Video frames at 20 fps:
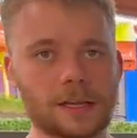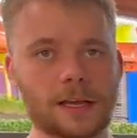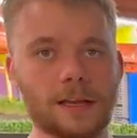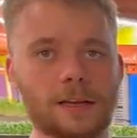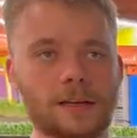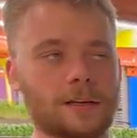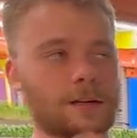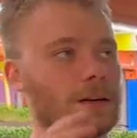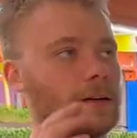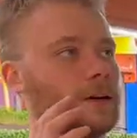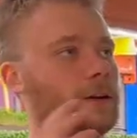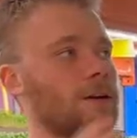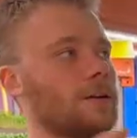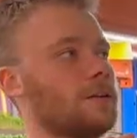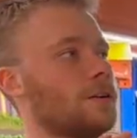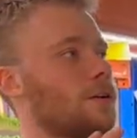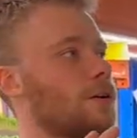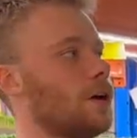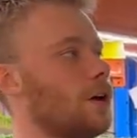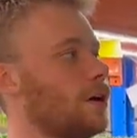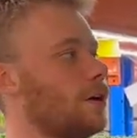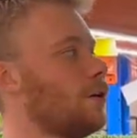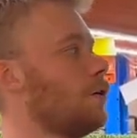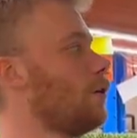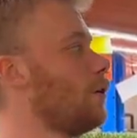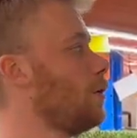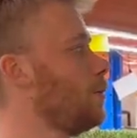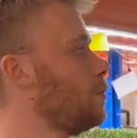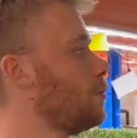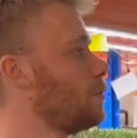and cutted
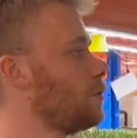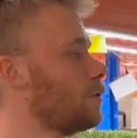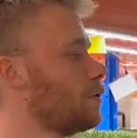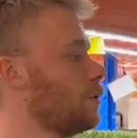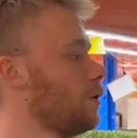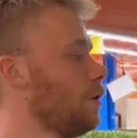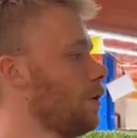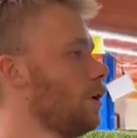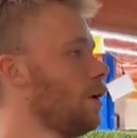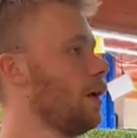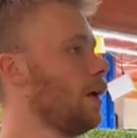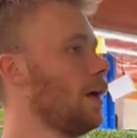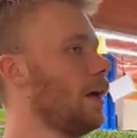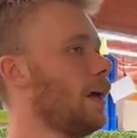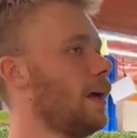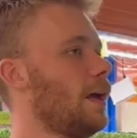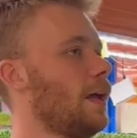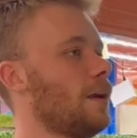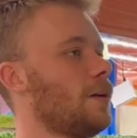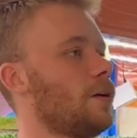herbs and